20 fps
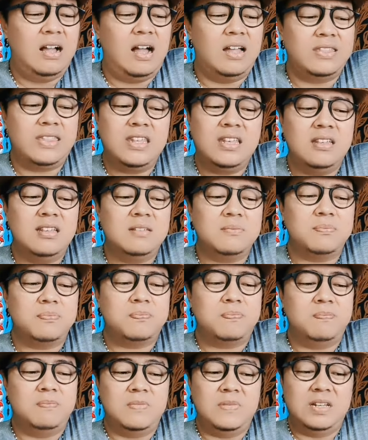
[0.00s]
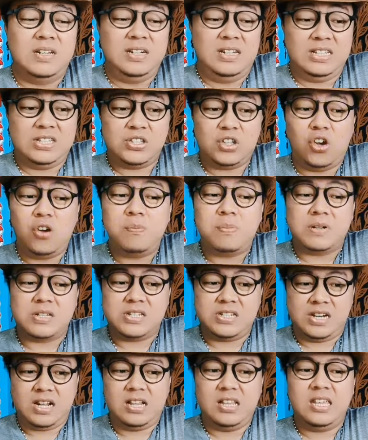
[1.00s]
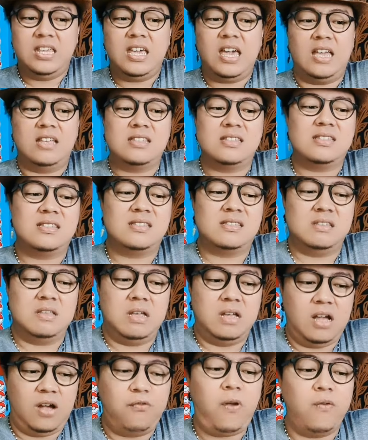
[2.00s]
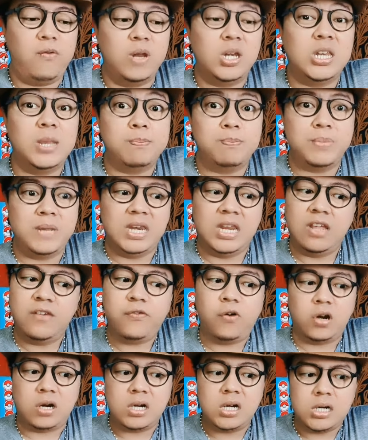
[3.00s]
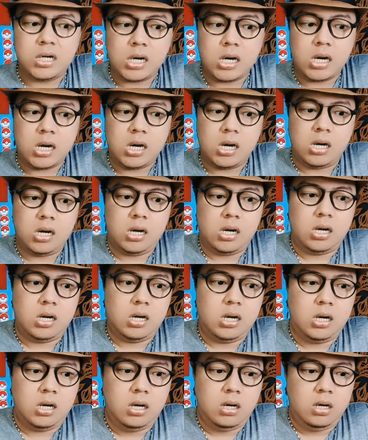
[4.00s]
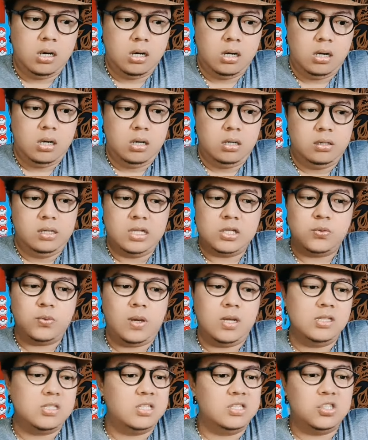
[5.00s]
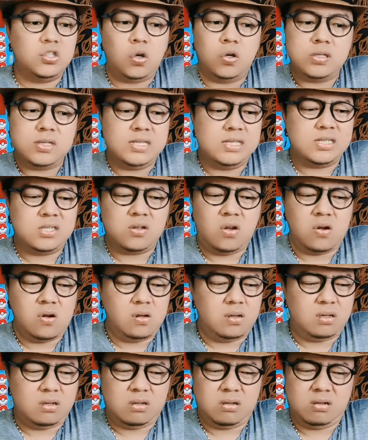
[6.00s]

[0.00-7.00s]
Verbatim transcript: I think this song personally has a very deep meaning for her. That's why she chose this song.